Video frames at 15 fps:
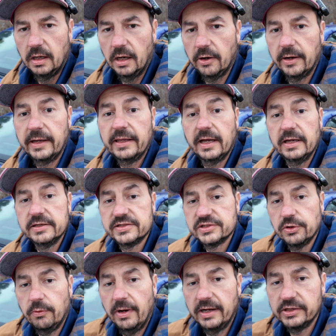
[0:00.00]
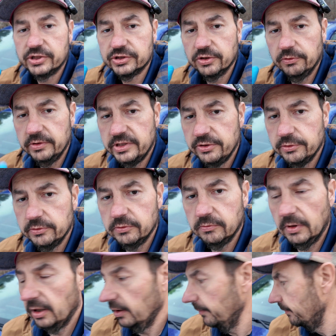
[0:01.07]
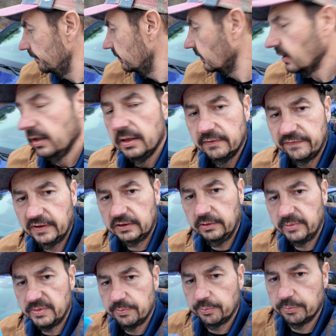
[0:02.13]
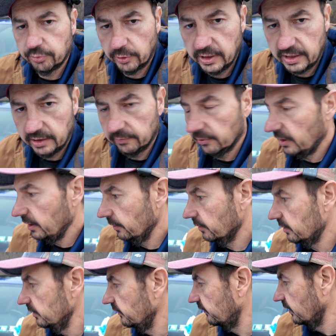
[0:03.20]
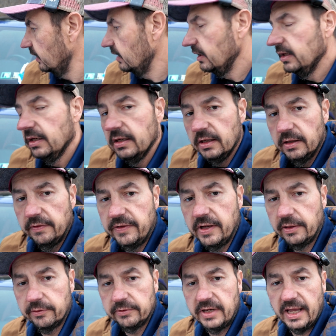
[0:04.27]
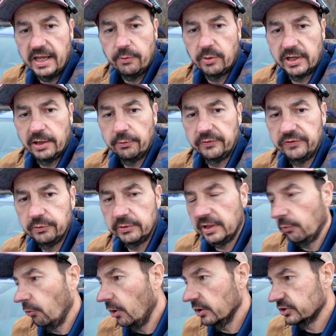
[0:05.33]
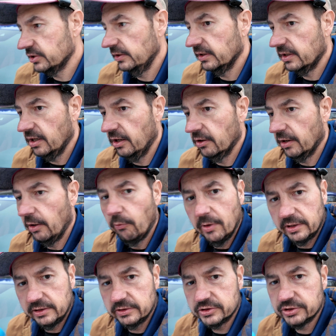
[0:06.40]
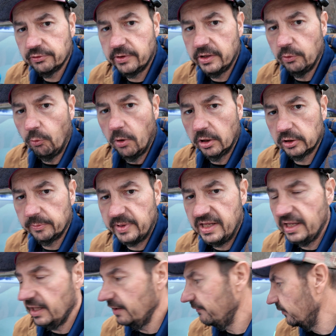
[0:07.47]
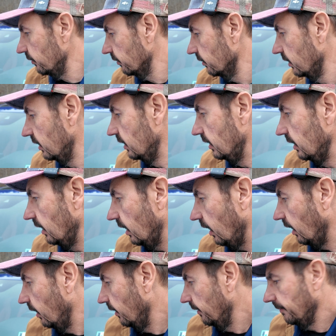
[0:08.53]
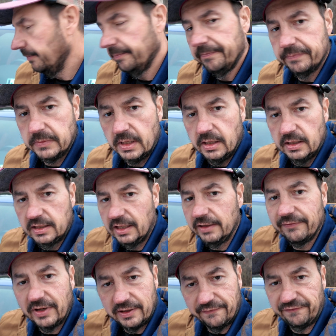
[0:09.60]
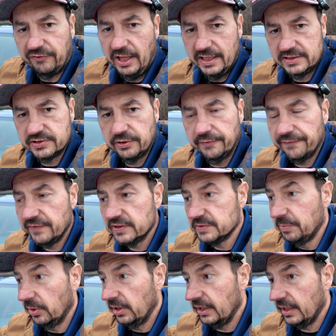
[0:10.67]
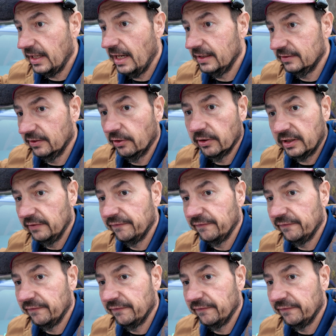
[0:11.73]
All right, guys, so I showed you, in fact, let me break in right here, because the other day when I was doing that wash on the car, I wanted to show you the water behavior kind of on a flat surface, but it got dark.